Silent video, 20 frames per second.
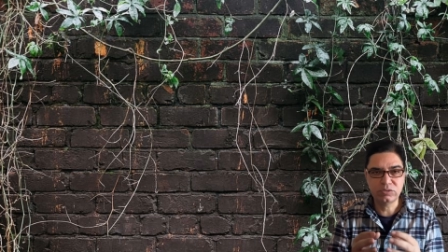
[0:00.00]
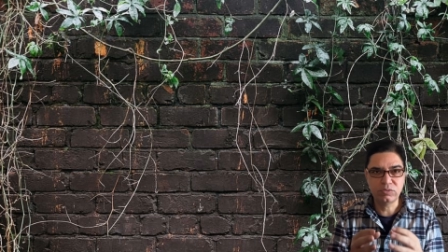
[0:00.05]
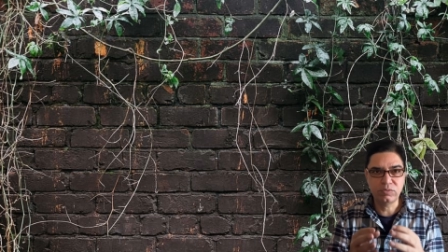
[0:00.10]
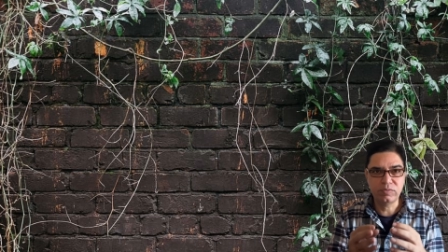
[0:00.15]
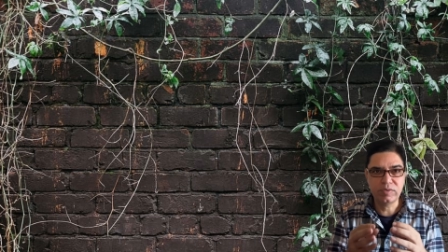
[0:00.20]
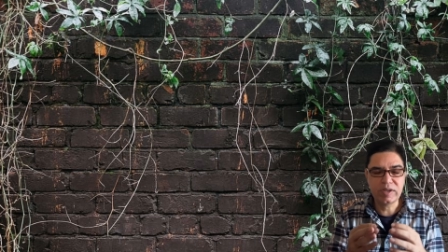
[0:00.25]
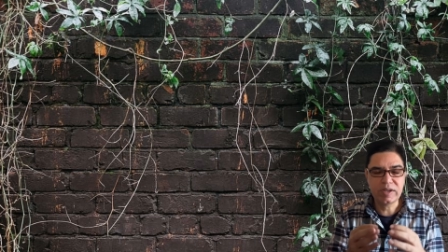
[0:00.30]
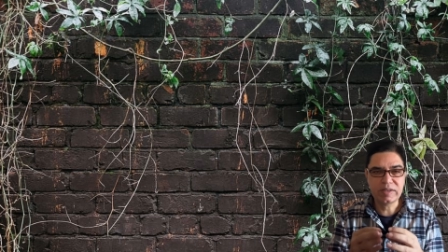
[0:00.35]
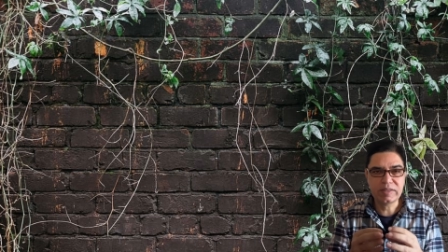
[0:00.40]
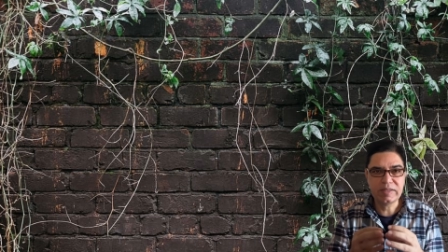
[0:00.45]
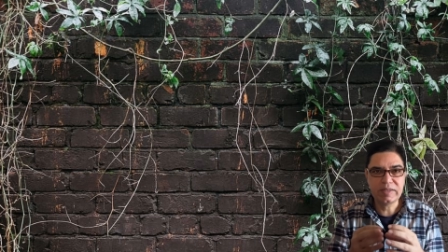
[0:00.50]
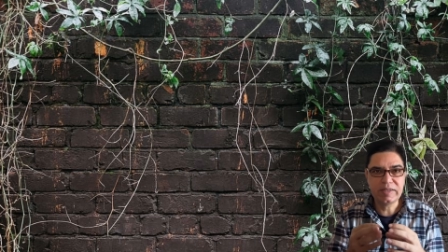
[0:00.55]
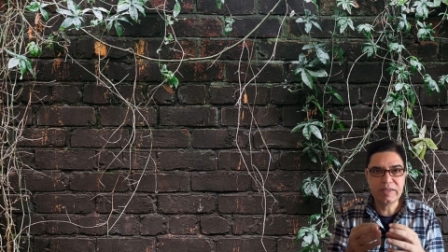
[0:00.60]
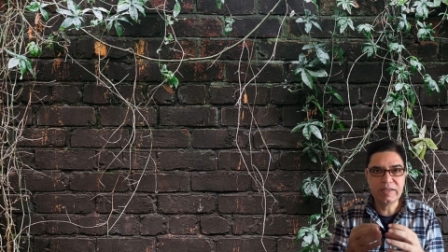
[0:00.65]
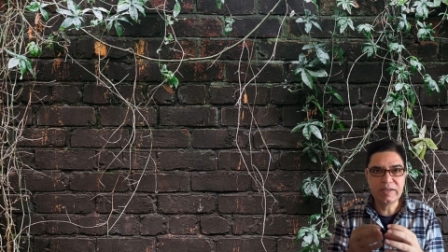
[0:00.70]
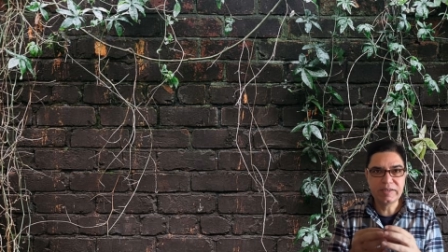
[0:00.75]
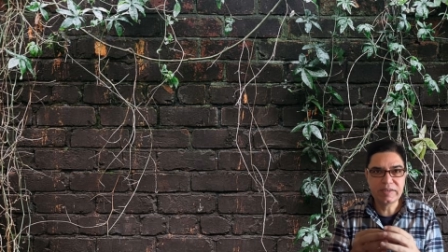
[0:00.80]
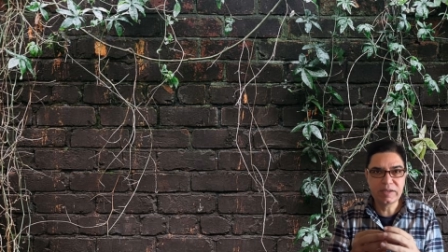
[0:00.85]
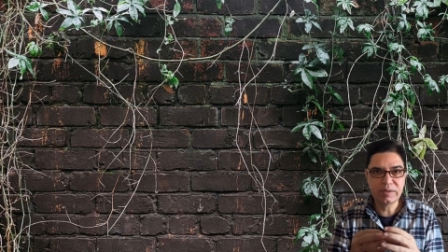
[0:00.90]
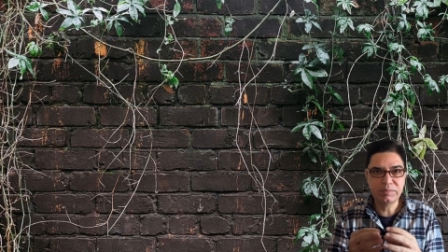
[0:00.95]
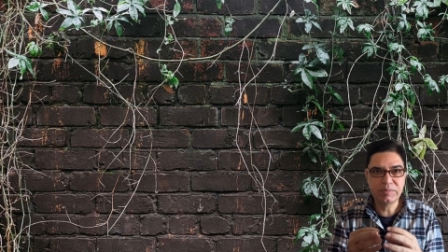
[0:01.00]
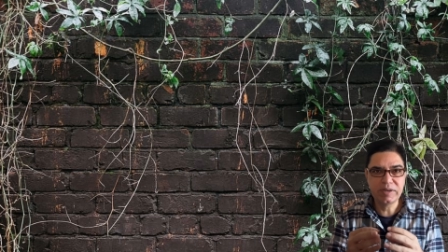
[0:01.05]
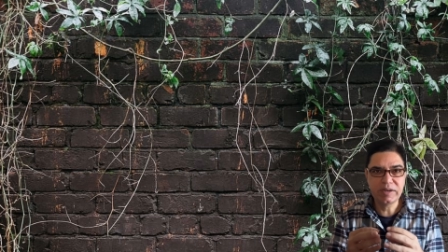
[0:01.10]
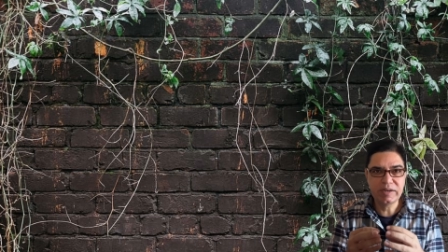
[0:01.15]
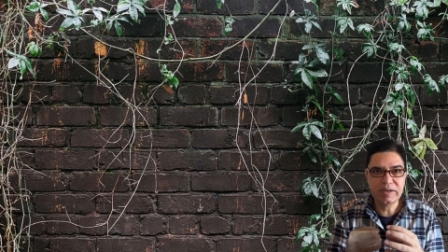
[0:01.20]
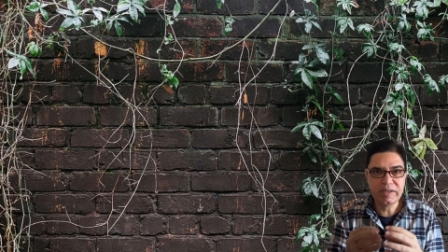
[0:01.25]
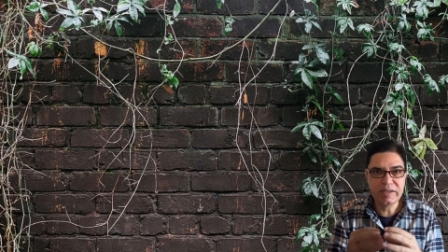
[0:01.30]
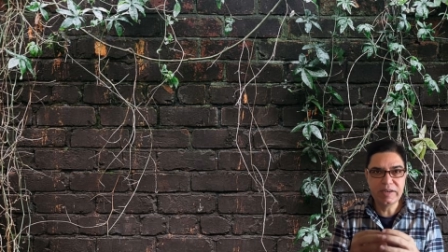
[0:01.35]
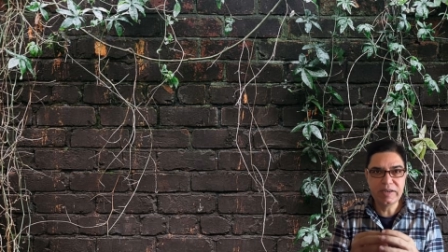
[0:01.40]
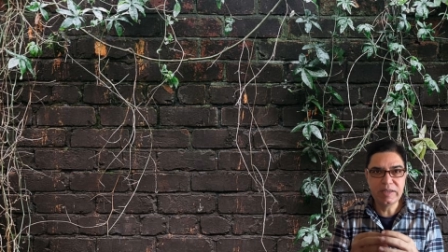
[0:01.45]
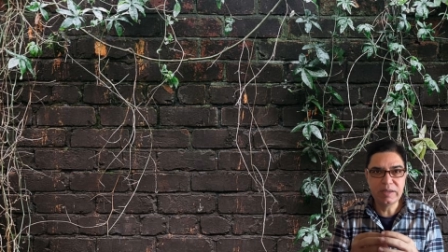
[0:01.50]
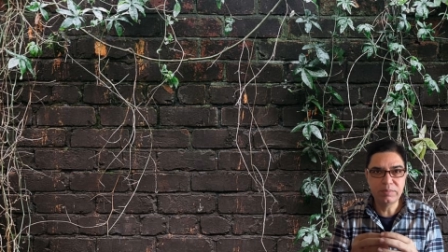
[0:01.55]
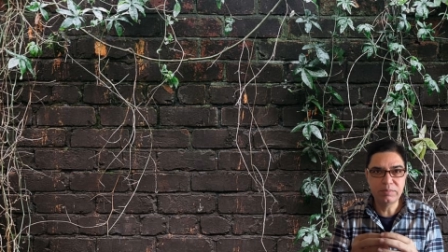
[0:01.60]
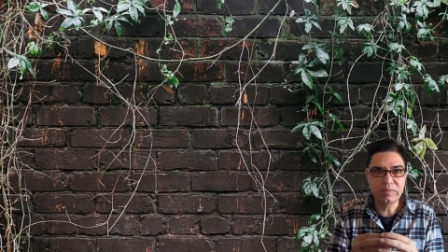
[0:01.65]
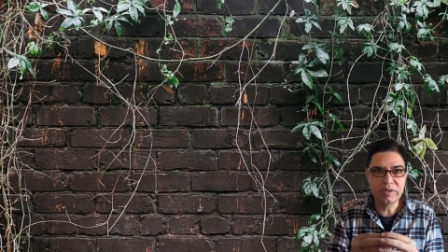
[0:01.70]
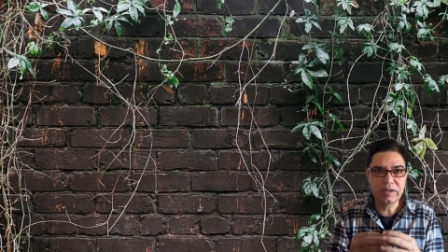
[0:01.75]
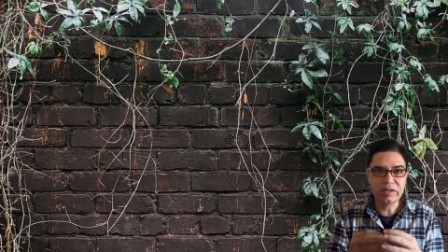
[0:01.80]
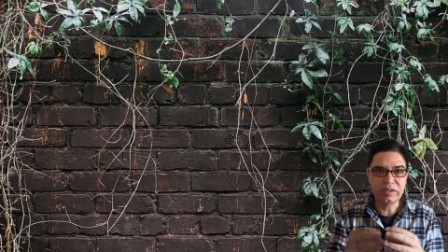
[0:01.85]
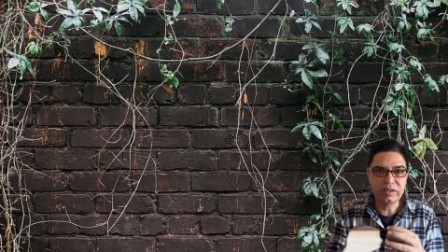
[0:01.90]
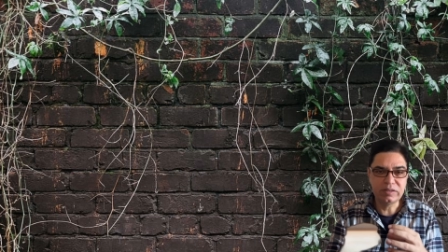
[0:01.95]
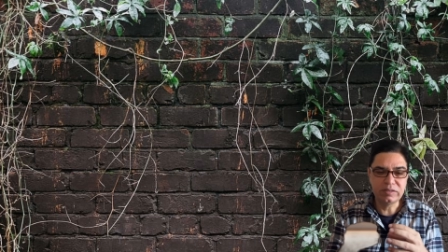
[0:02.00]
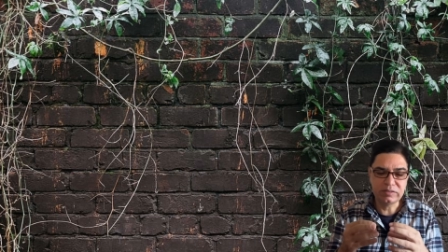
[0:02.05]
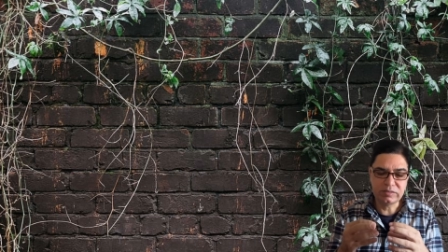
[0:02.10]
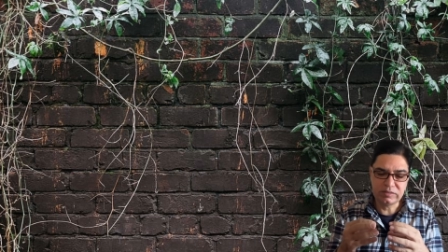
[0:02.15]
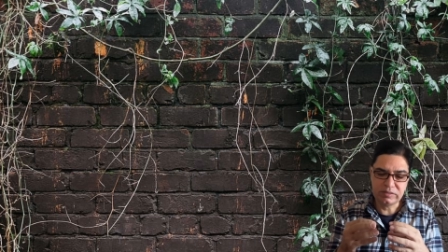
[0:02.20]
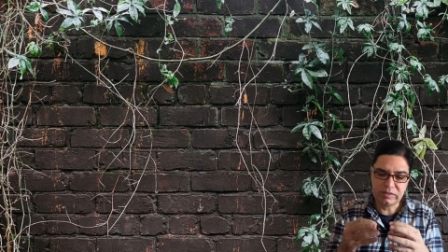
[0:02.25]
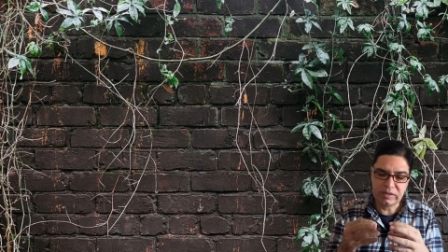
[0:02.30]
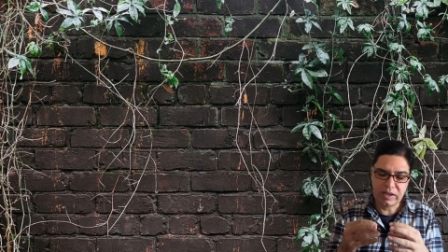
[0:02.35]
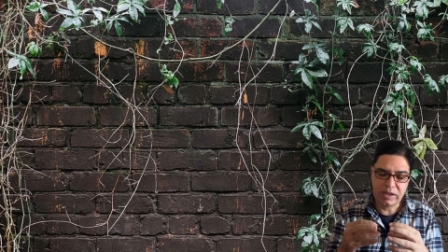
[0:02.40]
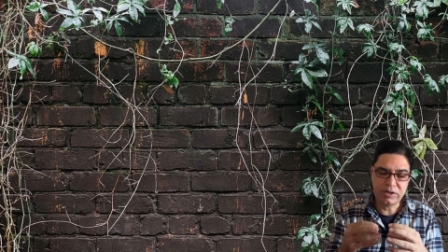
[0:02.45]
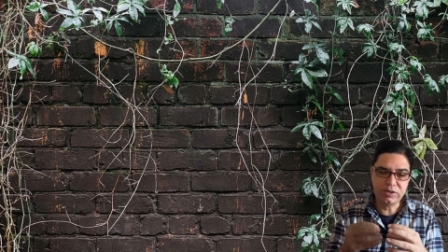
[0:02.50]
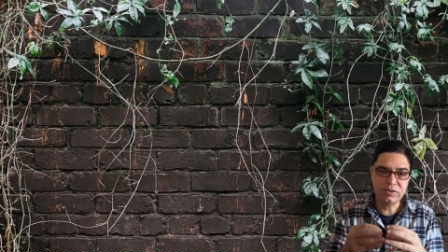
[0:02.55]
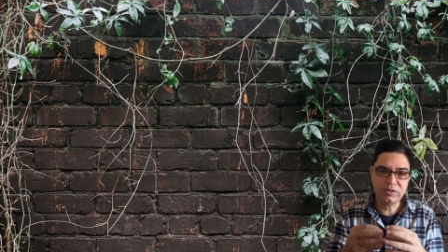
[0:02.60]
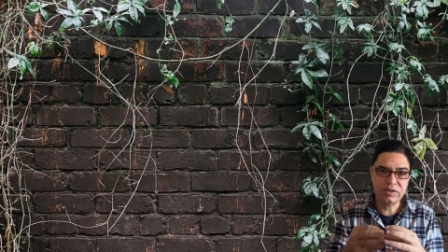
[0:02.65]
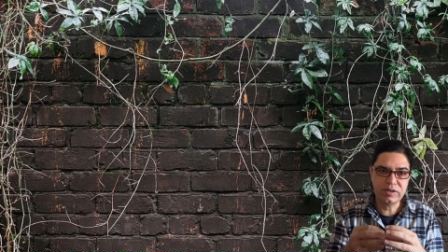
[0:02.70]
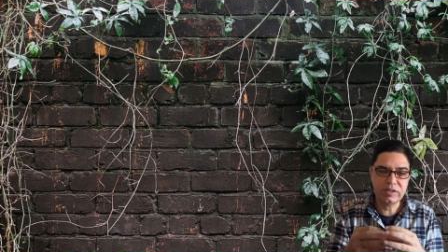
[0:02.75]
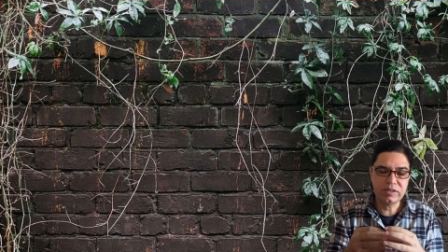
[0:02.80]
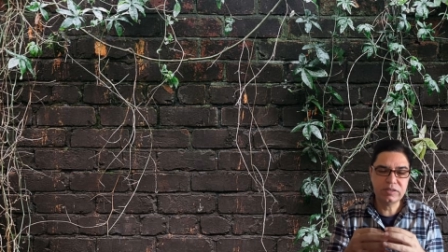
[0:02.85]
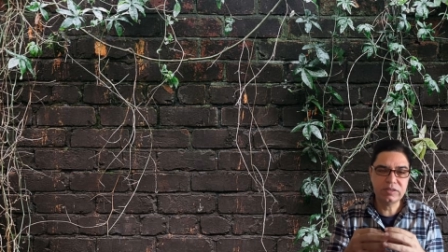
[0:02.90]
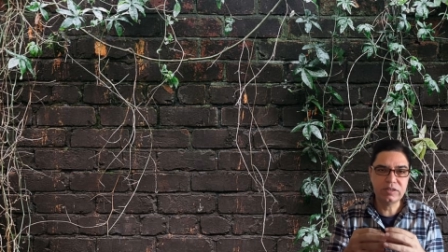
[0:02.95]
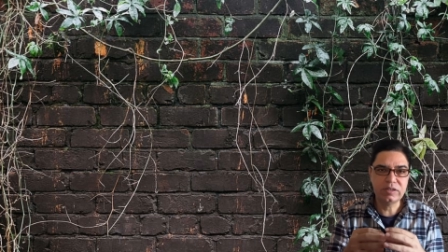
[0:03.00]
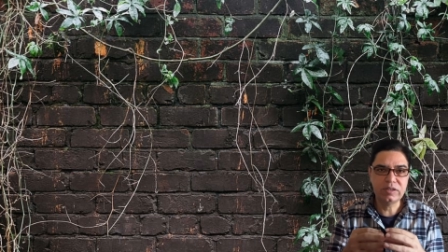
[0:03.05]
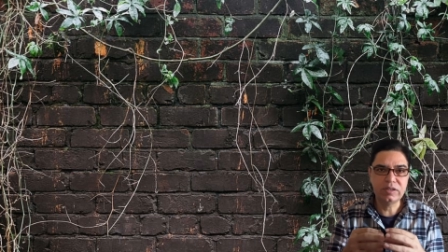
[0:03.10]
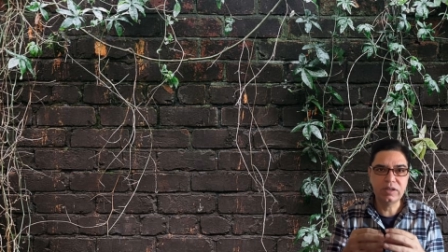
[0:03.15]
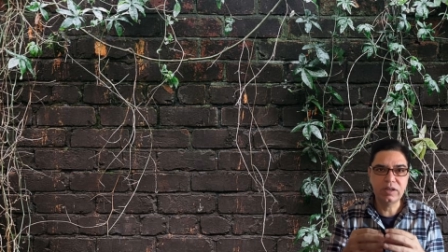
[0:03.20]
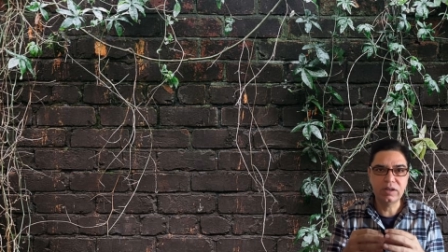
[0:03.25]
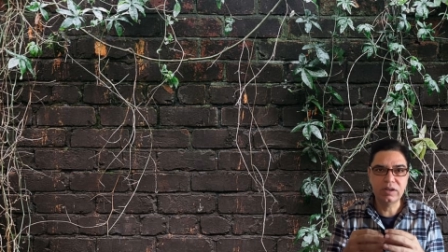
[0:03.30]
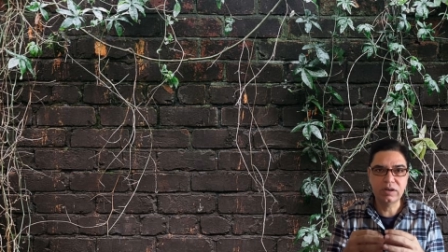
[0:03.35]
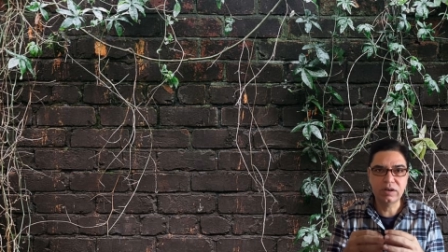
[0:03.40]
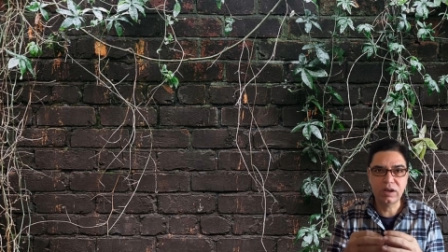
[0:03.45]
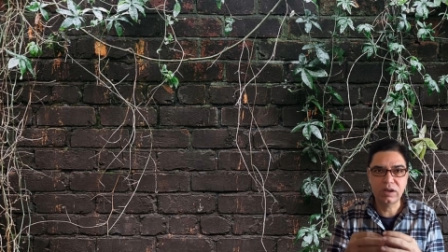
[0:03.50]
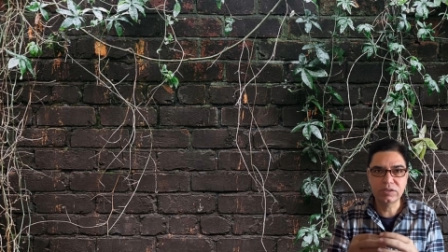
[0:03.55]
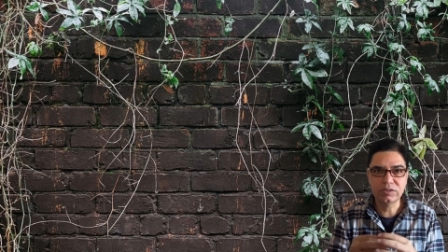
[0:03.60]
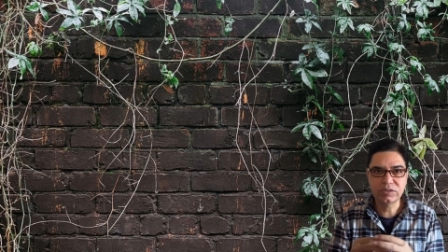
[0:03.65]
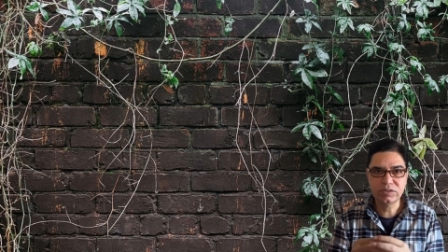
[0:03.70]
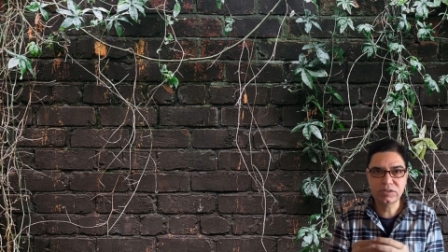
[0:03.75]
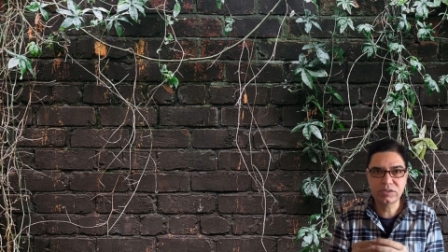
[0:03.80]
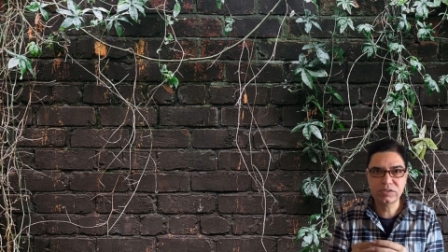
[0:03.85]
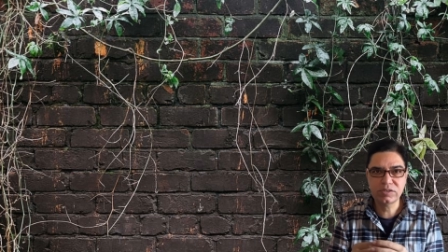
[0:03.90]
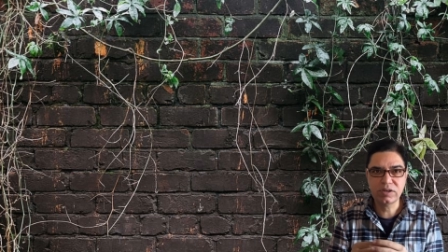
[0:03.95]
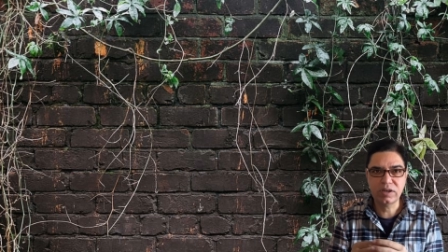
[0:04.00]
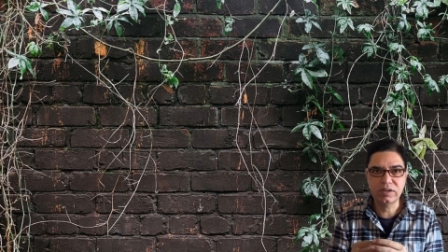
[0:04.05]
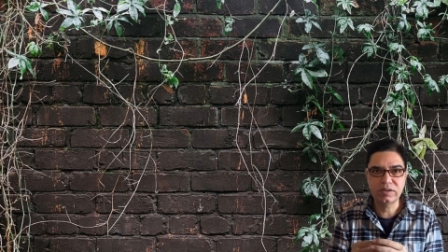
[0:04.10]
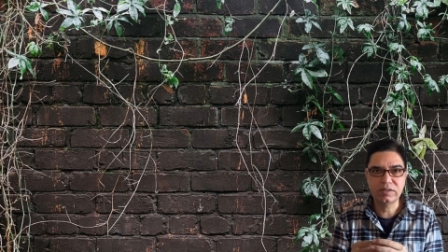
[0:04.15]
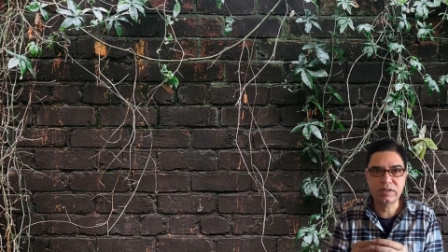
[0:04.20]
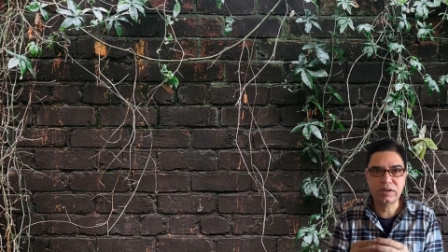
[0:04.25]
So where the terminal ileum is entering the large intestine,